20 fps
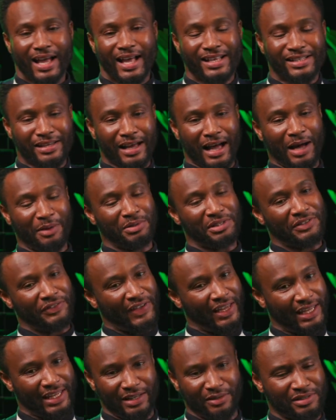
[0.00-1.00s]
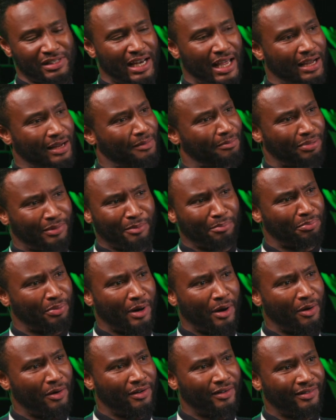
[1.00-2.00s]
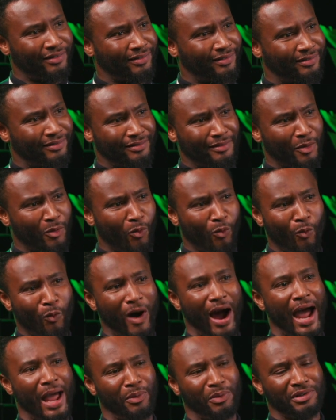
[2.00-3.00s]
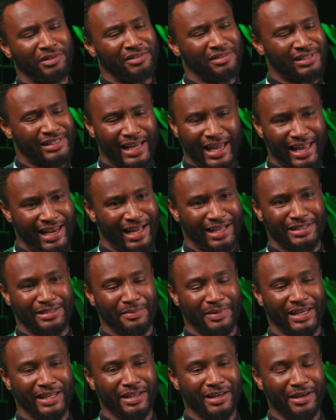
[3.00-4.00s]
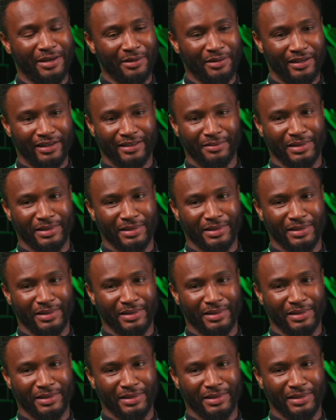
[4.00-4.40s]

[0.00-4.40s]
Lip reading: So I was thinking, I was like, but why will you say that to me though?